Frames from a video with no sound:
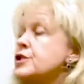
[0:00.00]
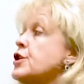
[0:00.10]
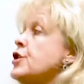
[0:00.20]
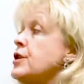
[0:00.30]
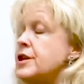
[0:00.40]

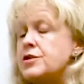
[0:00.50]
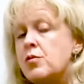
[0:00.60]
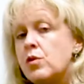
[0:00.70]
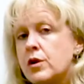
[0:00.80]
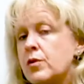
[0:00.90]
So you need
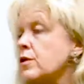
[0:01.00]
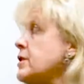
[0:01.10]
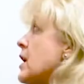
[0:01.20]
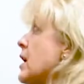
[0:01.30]
to work with